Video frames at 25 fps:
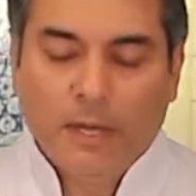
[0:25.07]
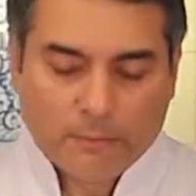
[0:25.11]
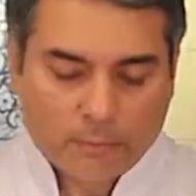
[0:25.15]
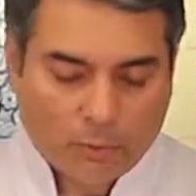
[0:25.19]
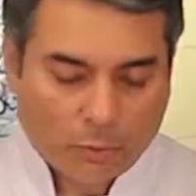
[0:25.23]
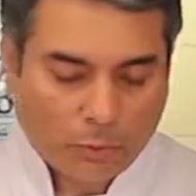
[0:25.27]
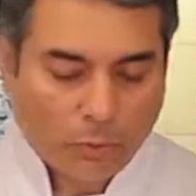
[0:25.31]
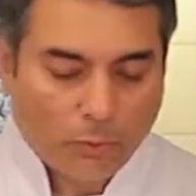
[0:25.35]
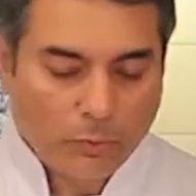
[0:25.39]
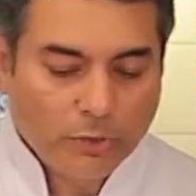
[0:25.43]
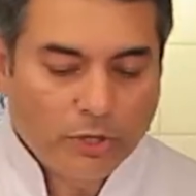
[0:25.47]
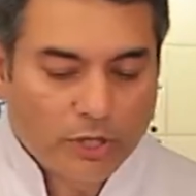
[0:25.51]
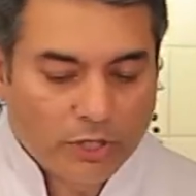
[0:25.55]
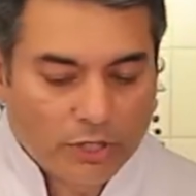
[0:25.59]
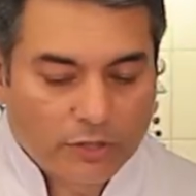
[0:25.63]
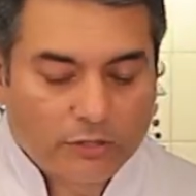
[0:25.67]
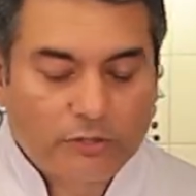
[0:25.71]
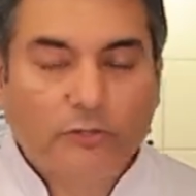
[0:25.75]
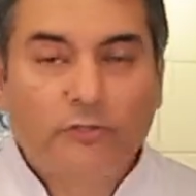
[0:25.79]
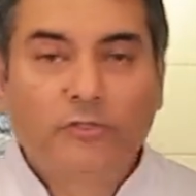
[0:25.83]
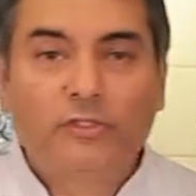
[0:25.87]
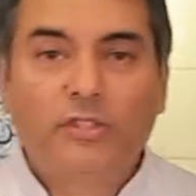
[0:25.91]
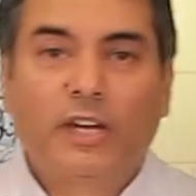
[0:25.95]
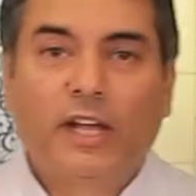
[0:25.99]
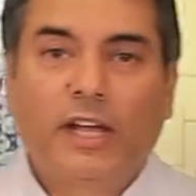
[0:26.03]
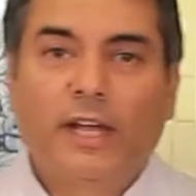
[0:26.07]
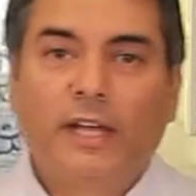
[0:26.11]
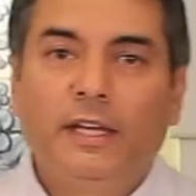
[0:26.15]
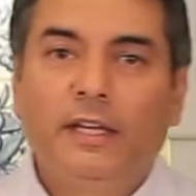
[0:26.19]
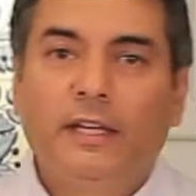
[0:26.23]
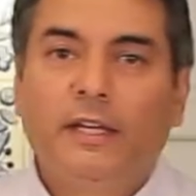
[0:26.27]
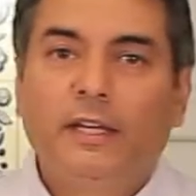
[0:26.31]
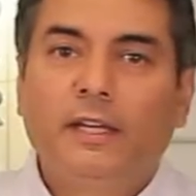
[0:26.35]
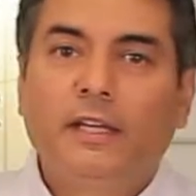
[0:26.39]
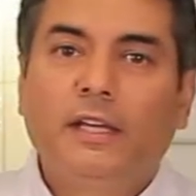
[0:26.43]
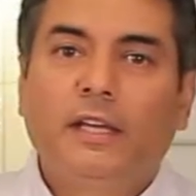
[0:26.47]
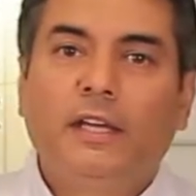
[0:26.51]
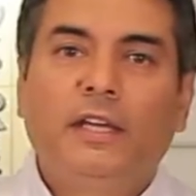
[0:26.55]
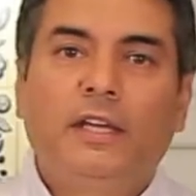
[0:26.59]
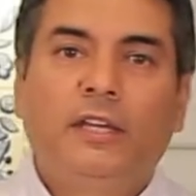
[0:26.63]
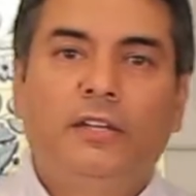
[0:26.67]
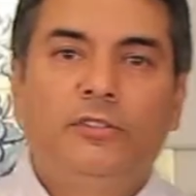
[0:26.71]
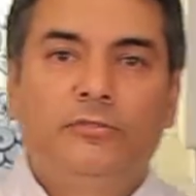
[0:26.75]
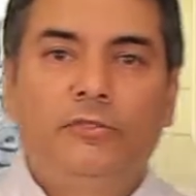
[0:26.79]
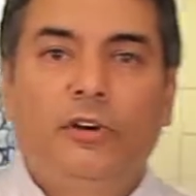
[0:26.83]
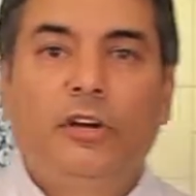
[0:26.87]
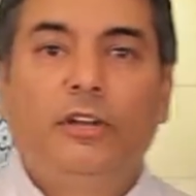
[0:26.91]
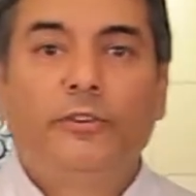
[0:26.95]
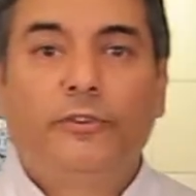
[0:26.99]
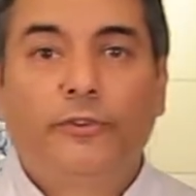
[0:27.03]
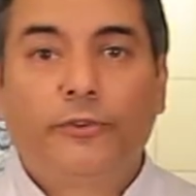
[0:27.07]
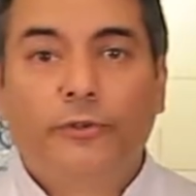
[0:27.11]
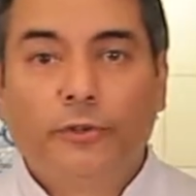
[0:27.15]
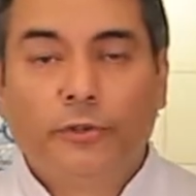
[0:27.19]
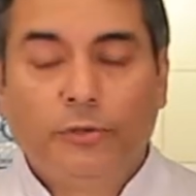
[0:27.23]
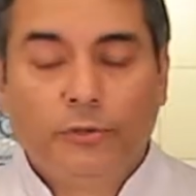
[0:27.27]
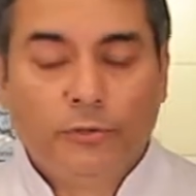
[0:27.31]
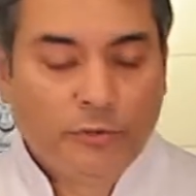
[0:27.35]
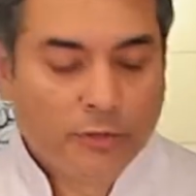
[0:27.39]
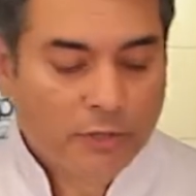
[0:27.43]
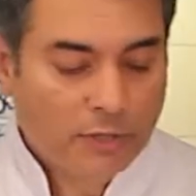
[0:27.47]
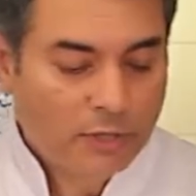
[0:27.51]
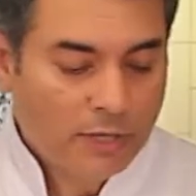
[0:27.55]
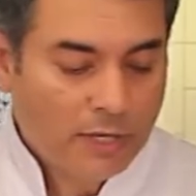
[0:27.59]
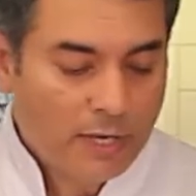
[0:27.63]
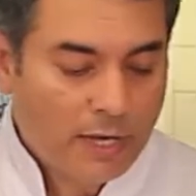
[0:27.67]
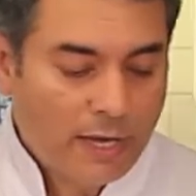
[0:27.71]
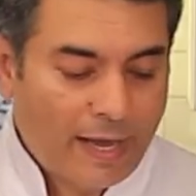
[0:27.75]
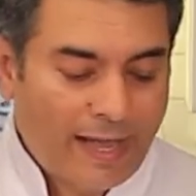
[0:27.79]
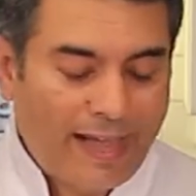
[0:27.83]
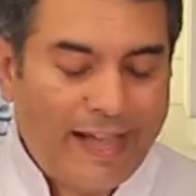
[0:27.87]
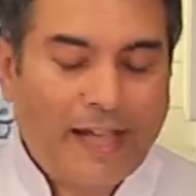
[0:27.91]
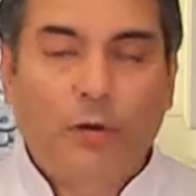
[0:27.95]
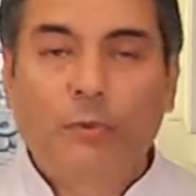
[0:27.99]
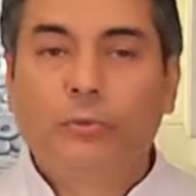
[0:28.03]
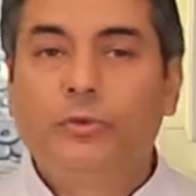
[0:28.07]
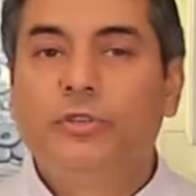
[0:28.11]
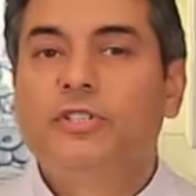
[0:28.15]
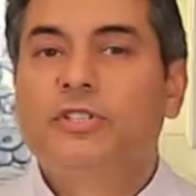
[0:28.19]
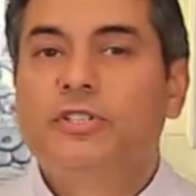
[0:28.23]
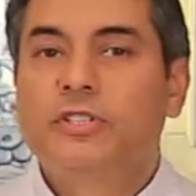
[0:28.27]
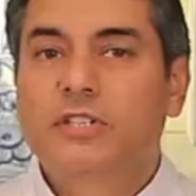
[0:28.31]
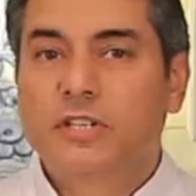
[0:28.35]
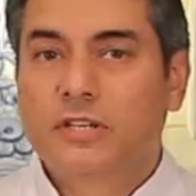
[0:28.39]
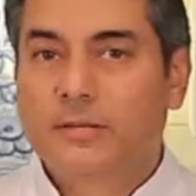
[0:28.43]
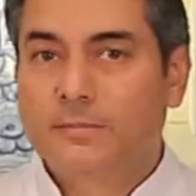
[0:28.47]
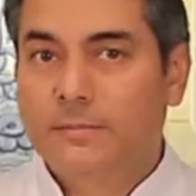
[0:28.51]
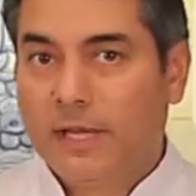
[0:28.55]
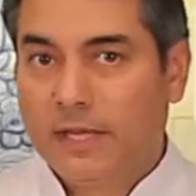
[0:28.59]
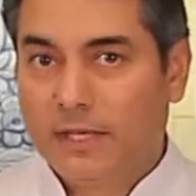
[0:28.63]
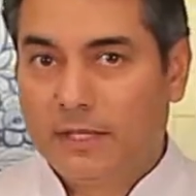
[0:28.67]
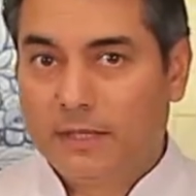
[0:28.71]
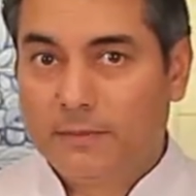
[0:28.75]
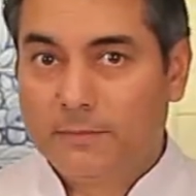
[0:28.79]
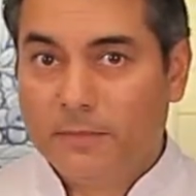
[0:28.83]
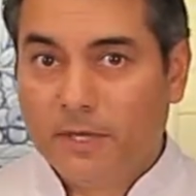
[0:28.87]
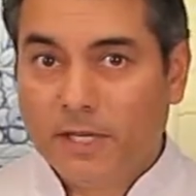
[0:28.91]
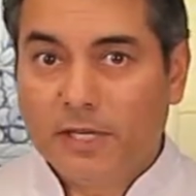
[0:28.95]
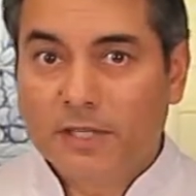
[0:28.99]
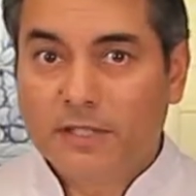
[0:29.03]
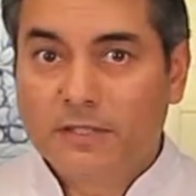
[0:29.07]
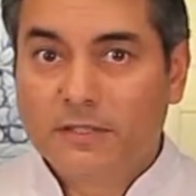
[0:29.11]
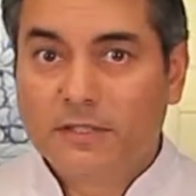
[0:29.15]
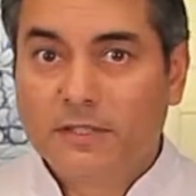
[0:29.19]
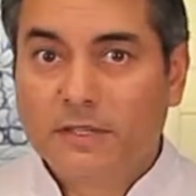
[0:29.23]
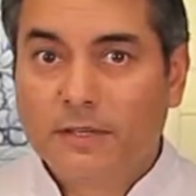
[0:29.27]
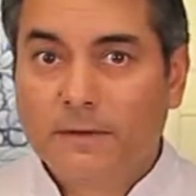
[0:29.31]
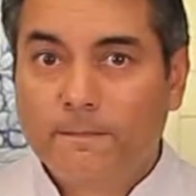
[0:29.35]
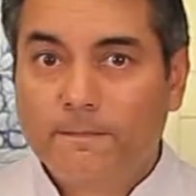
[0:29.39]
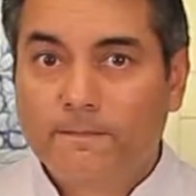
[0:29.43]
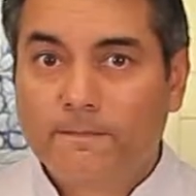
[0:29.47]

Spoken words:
But what we're going to do today is run through how we're just going to make the mix,